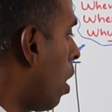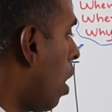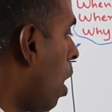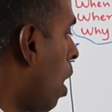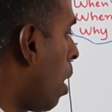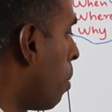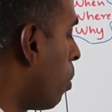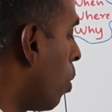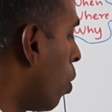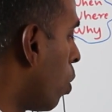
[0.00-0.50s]

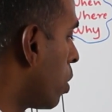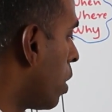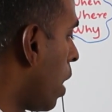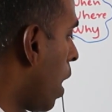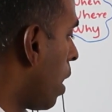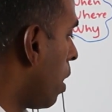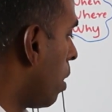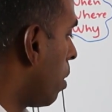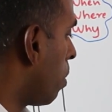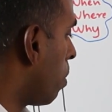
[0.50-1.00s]
are more
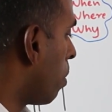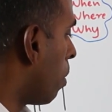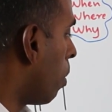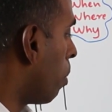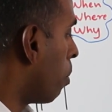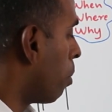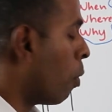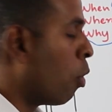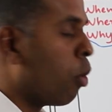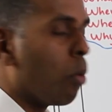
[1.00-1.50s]

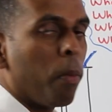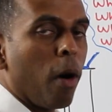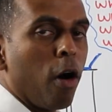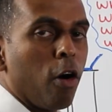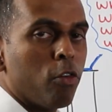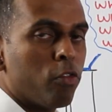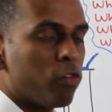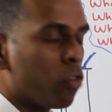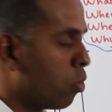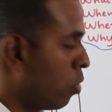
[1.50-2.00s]

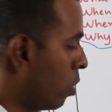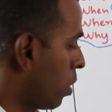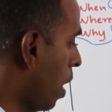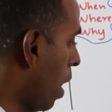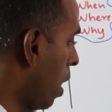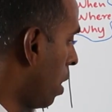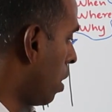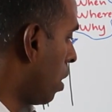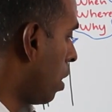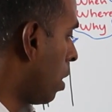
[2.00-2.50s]
powerful
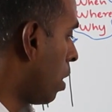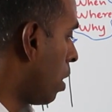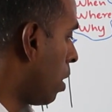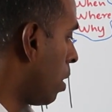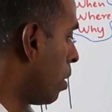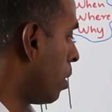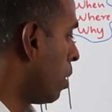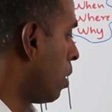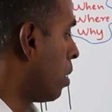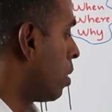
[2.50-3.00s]
than
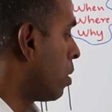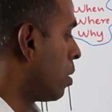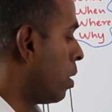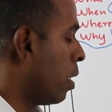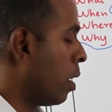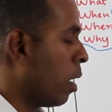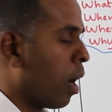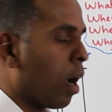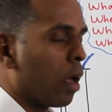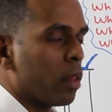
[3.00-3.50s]

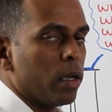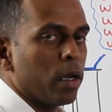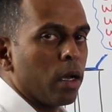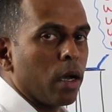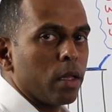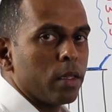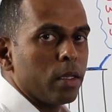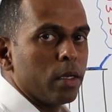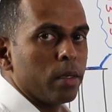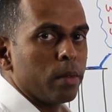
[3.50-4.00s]
the
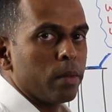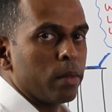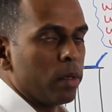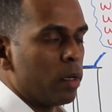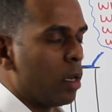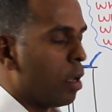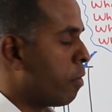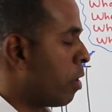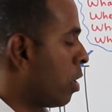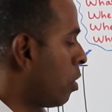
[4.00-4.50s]
other
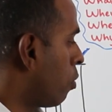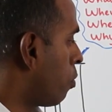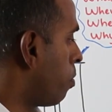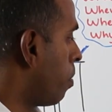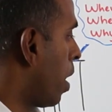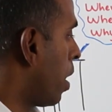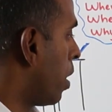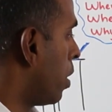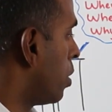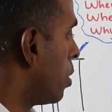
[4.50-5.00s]
level of
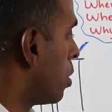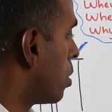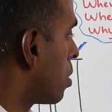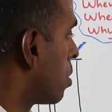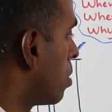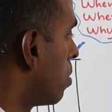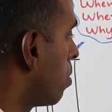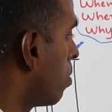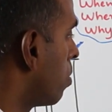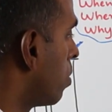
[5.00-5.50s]

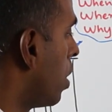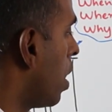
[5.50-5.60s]
managers.